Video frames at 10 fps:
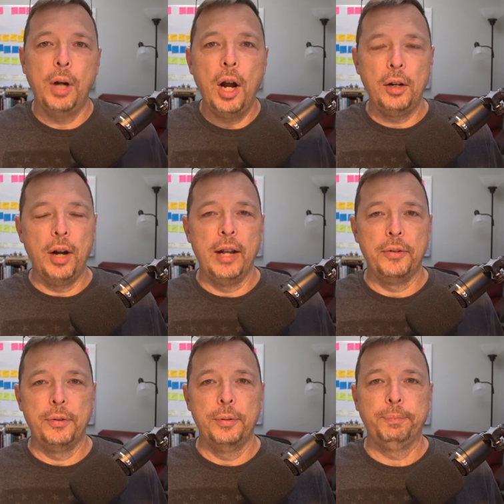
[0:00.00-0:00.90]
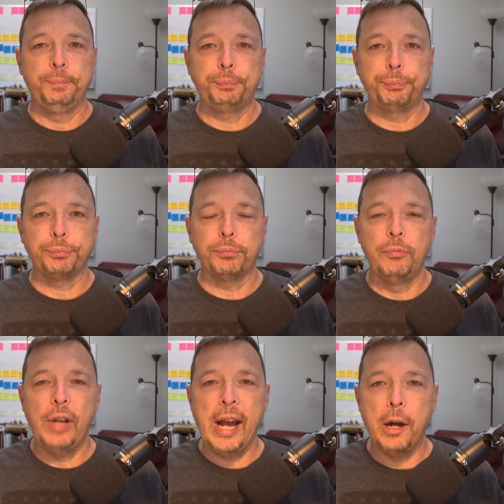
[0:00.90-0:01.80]
Progress.
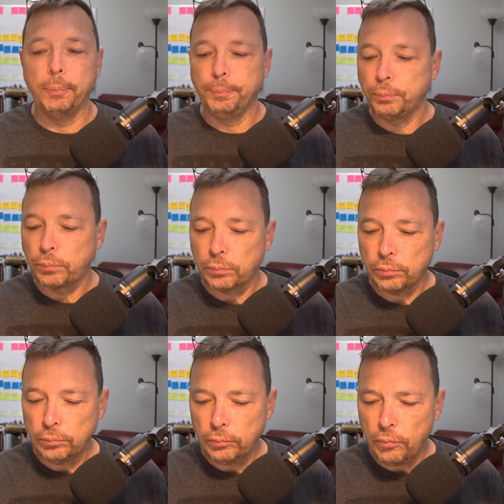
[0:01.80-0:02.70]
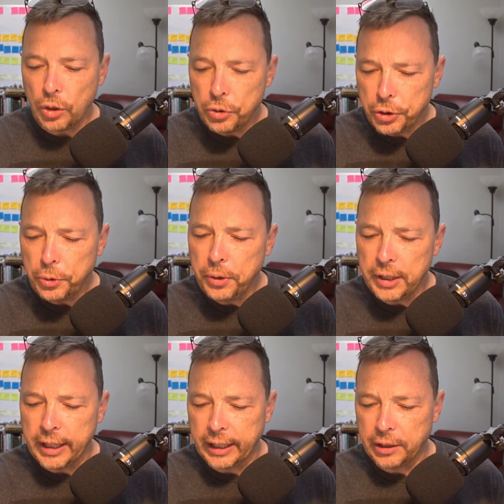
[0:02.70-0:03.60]
Now, two
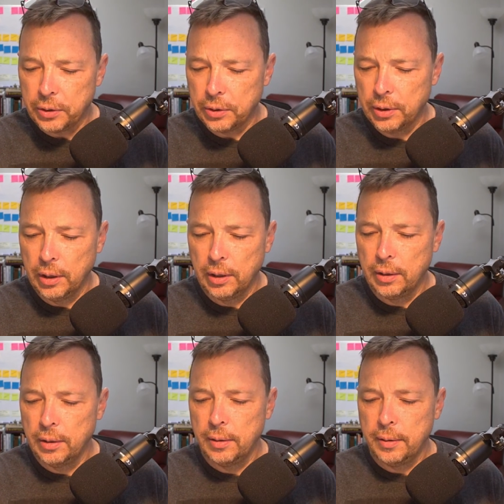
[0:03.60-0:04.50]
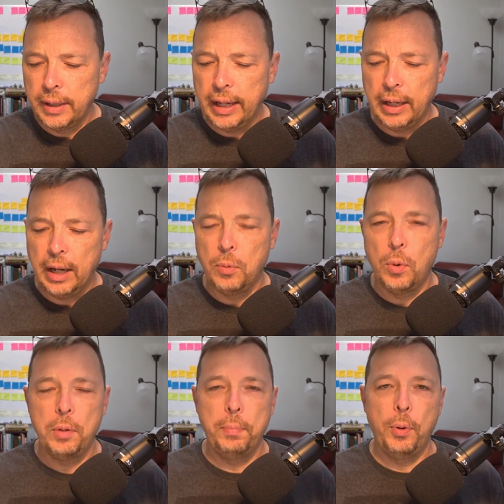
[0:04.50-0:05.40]
things that I
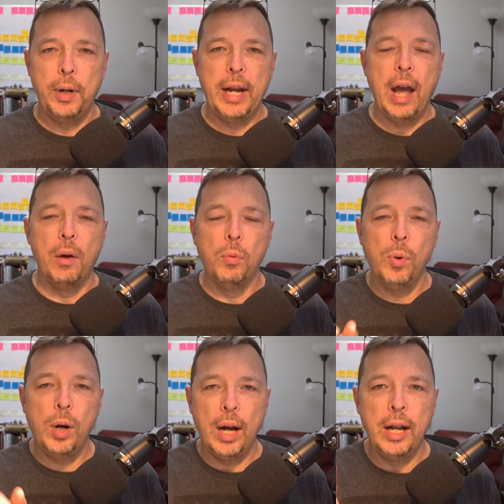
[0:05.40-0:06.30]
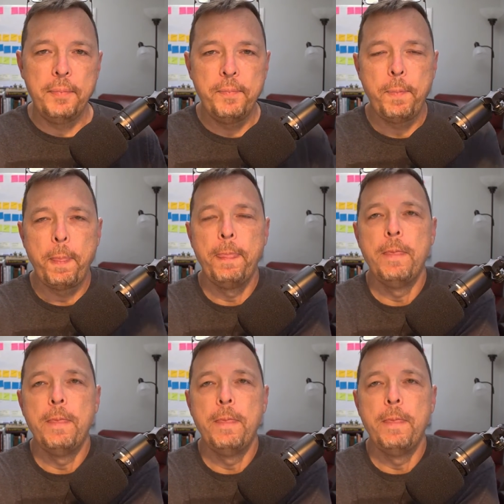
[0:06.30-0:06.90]
want to point out. One,